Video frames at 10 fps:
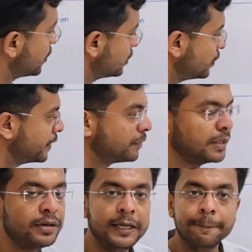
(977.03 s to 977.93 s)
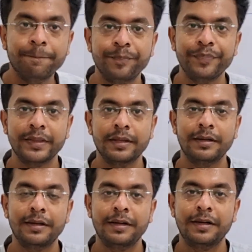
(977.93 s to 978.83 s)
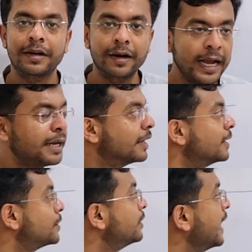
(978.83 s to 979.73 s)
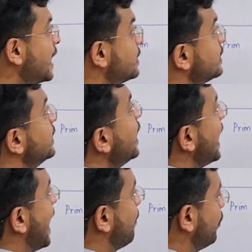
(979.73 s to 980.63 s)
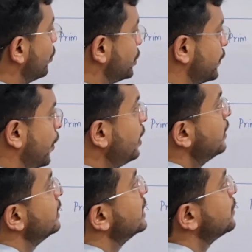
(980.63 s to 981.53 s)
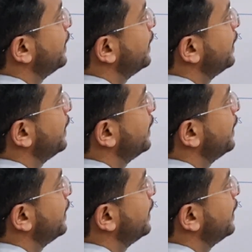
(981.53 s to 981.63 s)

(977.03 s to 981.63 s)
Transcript: also 53. Right? So that's the approach for this